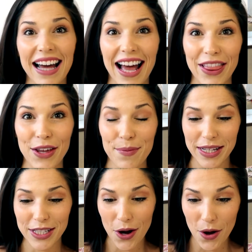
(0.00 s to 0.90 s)
a little
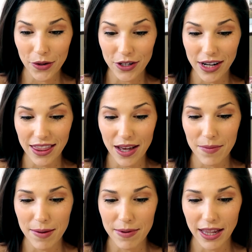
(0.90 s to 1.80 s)
bit taller, and I thought
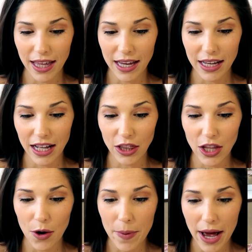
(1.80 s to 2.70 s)
maybe like a
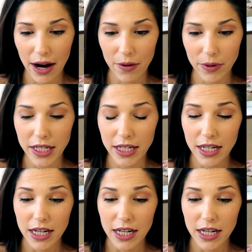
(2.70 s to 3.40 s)
low back would